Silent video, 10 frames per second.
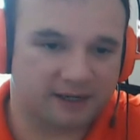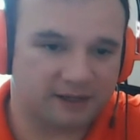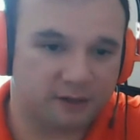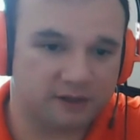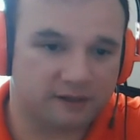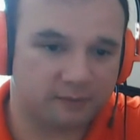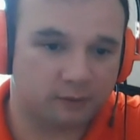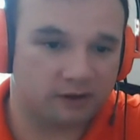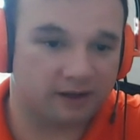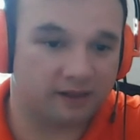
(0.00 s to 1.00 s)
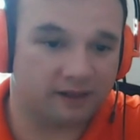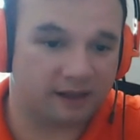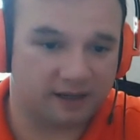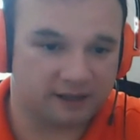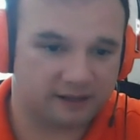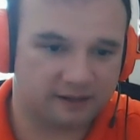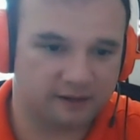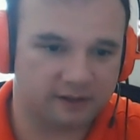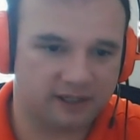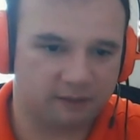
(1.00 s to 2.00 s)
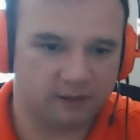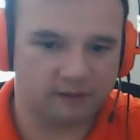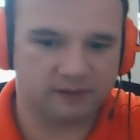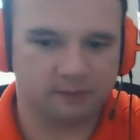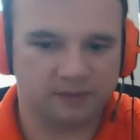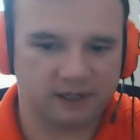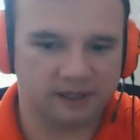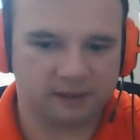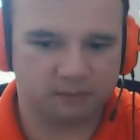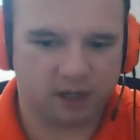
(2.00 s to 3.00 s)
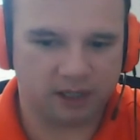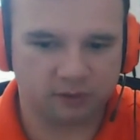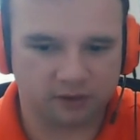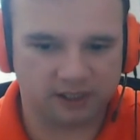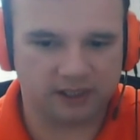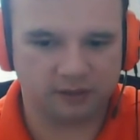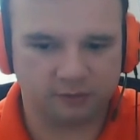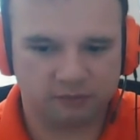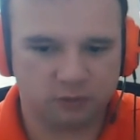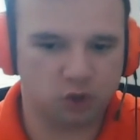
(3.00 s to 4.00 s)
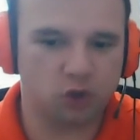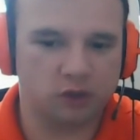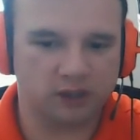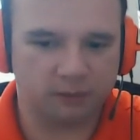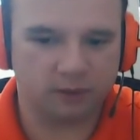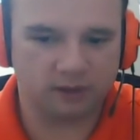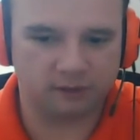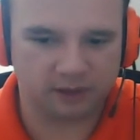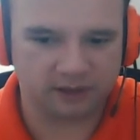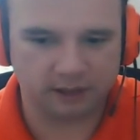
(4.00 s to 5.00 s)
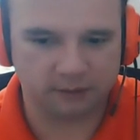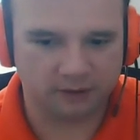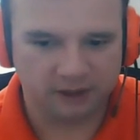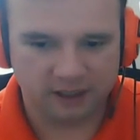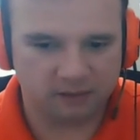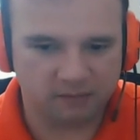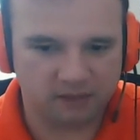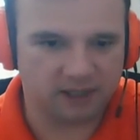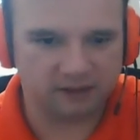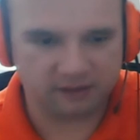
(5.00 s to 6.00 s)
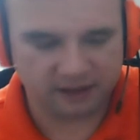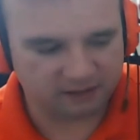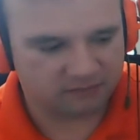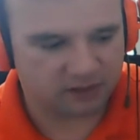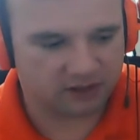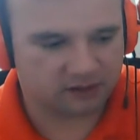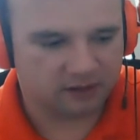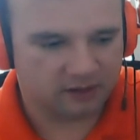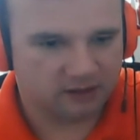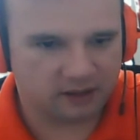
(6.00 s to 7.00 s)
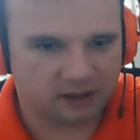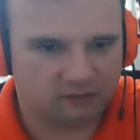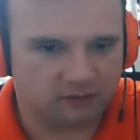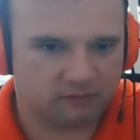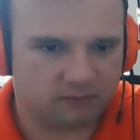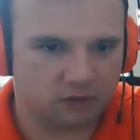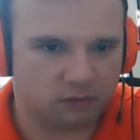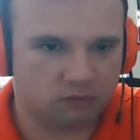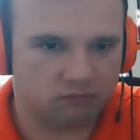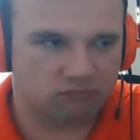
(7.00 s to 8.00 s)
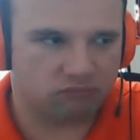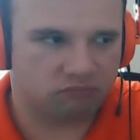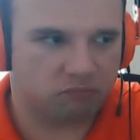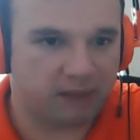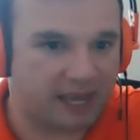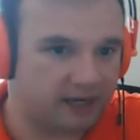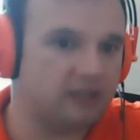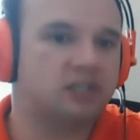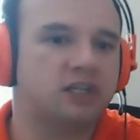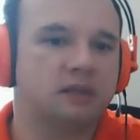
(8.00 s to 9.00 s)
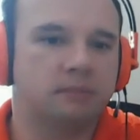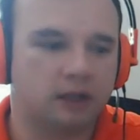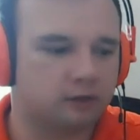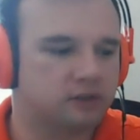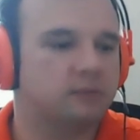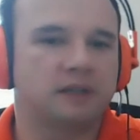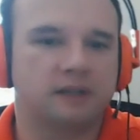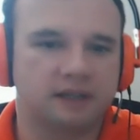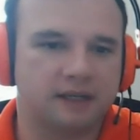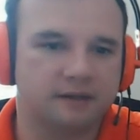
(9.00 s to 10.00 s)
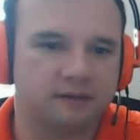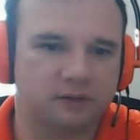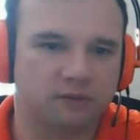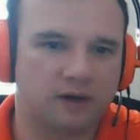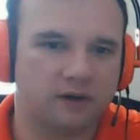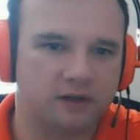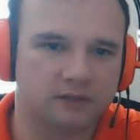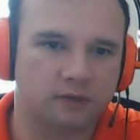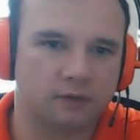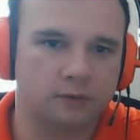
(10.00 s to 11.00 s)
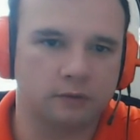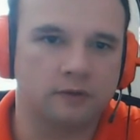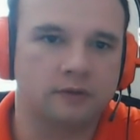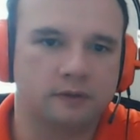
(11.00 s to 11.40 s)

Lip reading: I used it for a lot. To get rid of some things in modules that you couldn't get rid of because they were emitting like just kind of bad HTML or something like that. It was a very useful tool.